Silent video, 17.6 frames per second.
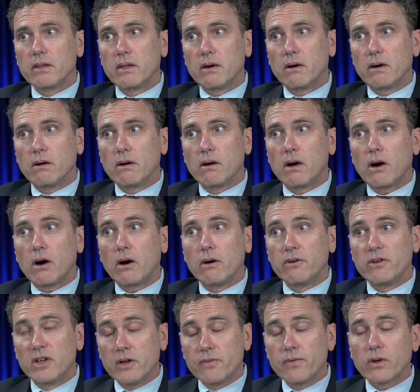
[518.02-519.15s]
There are
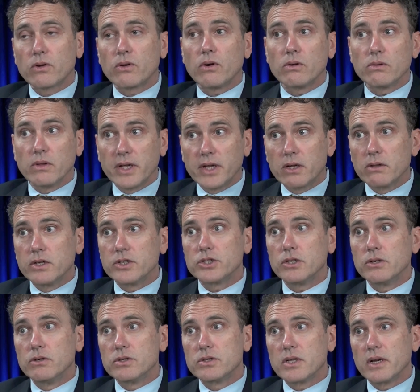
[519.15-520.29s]
difficult legal
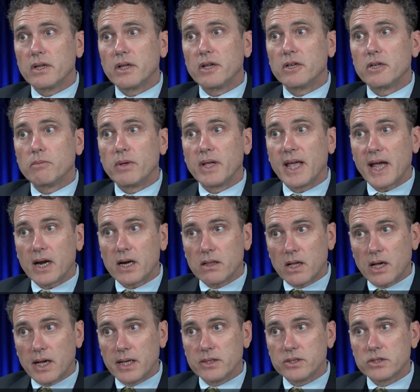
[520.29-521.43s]
issues that need to be
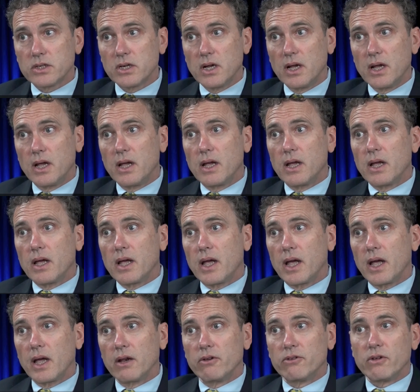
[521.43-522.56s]
analyzed,
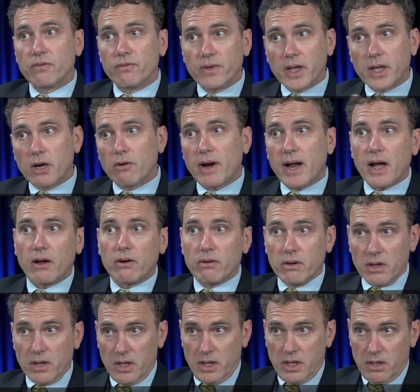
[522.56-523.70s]
and to figure out
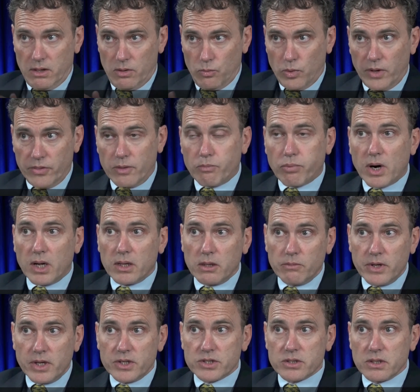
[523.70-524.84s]
what the
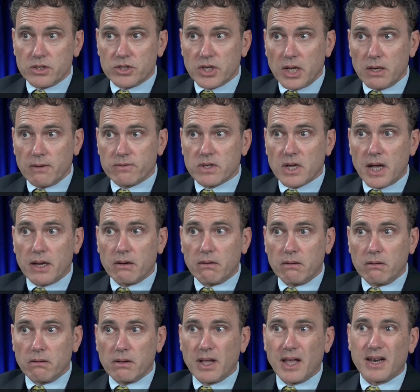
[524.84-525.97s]
problem is in the chain of
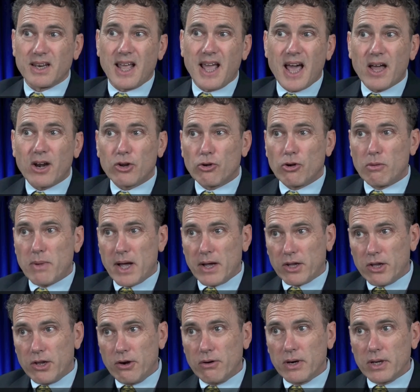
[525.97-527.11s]
title and to how to go
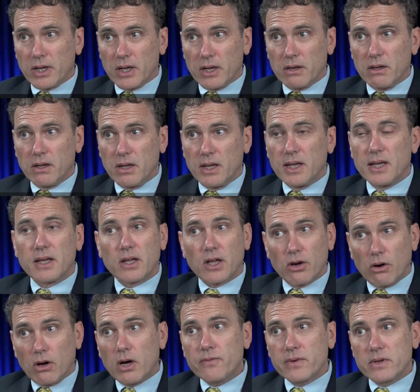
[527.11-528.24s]
about curing it
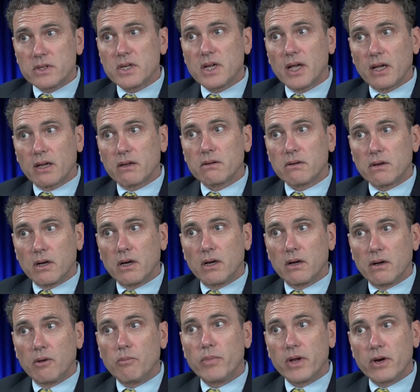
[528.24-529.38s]
can often take
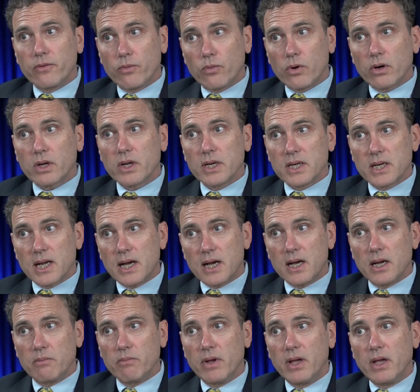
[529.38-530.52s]
a bit of work and
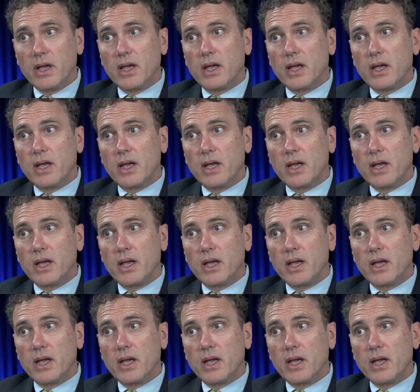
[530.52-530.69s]
time.